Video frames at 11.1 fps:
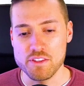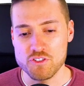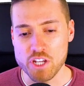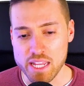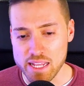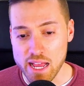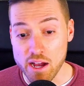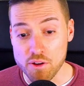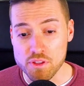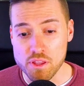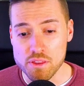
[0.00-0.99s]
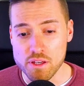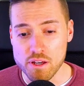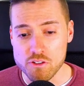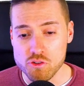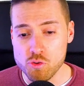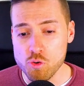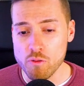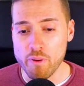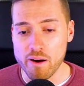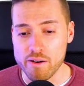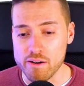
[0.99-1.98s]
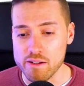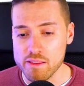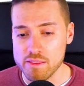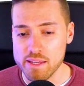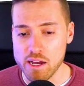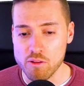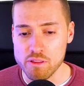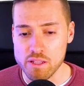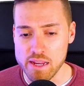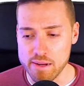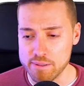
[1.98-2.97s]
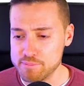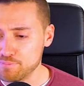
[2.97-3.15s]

checking out the toolbar down here.